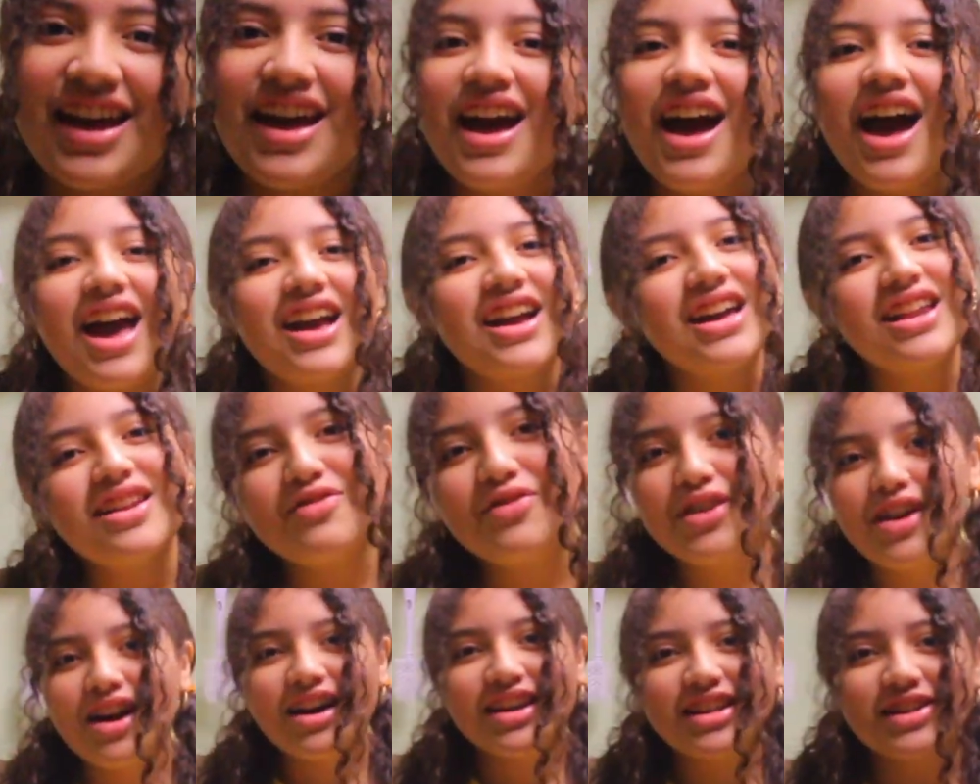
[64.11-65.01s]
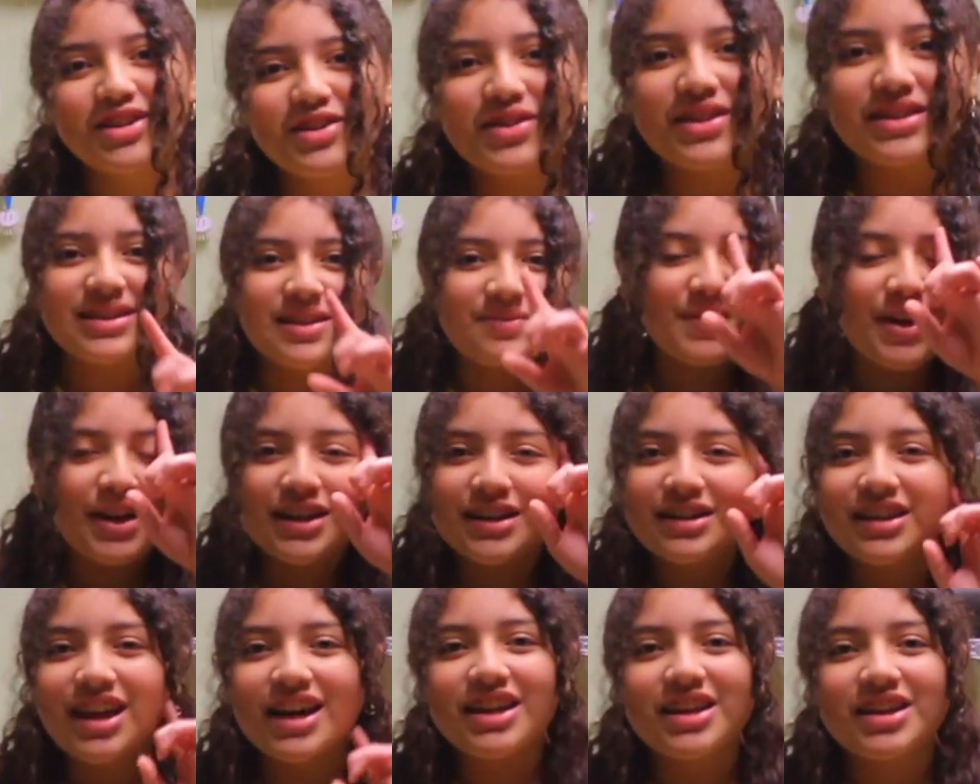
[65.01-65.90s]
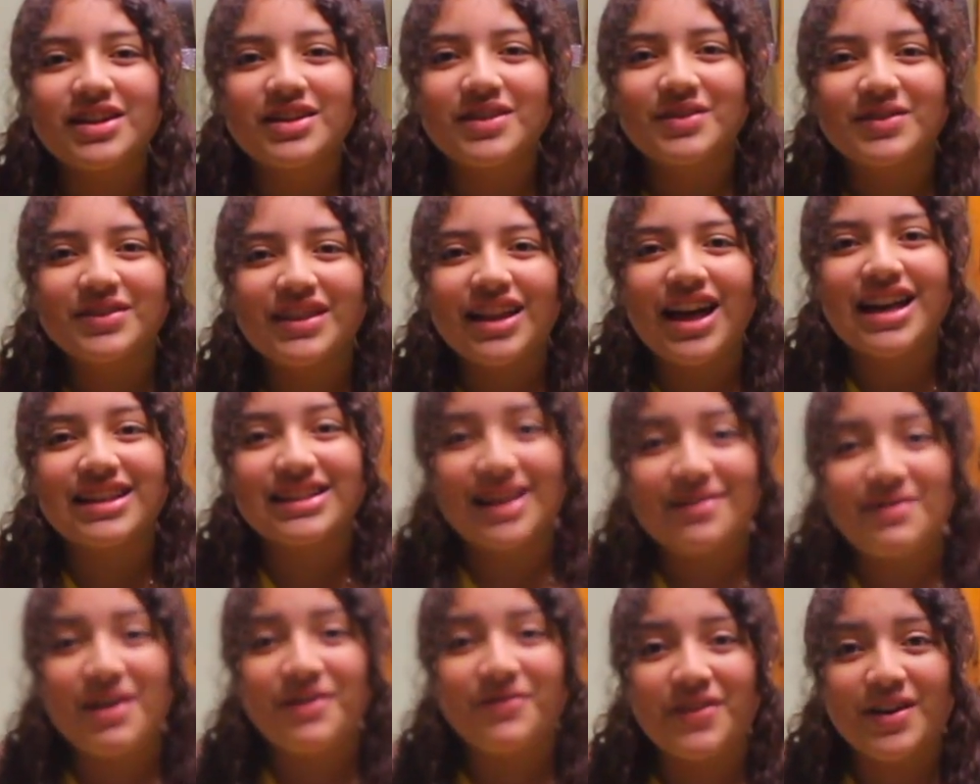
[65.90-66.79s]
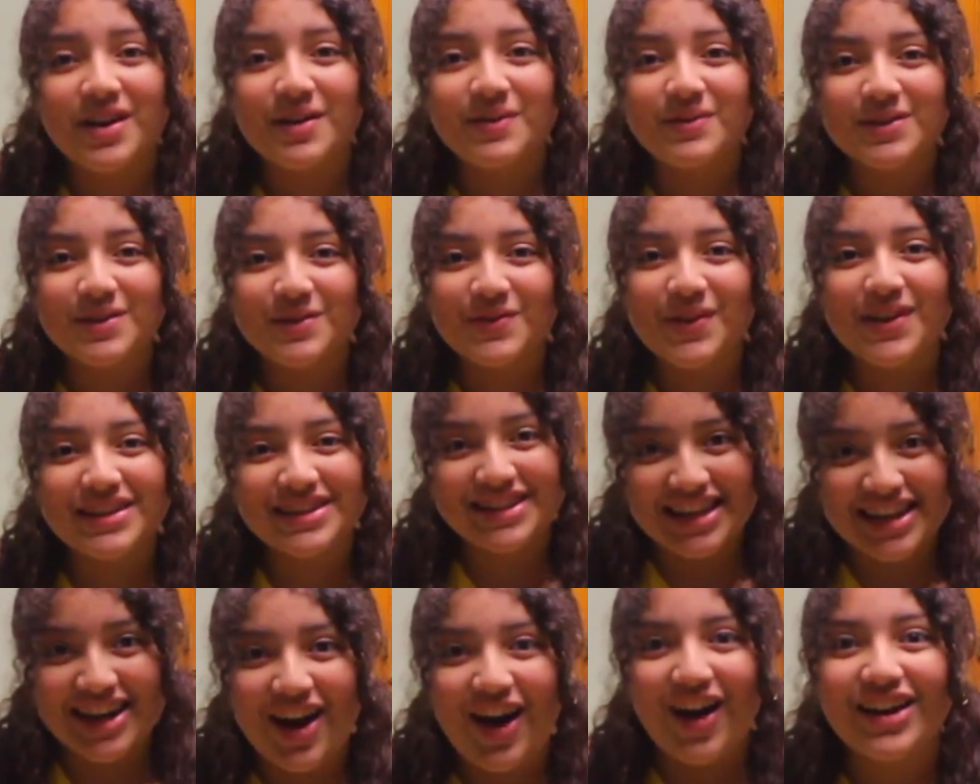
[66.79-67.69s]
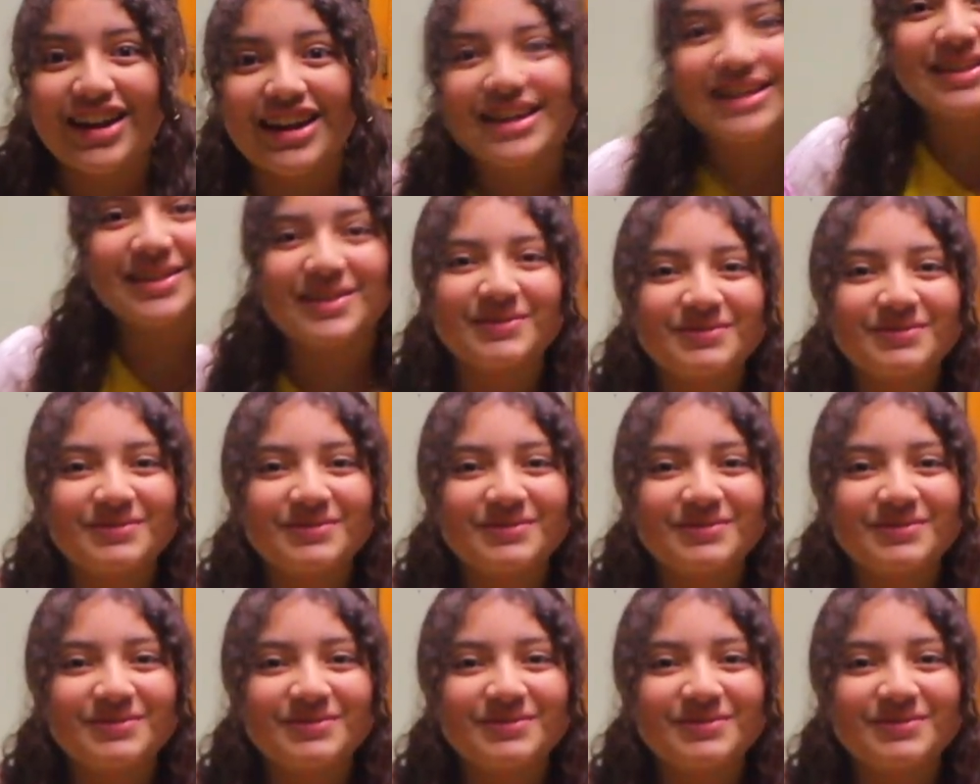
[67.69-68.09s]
I kind of forgot how to do this, I'm not gonna lie to you. Last time I filmed was in August.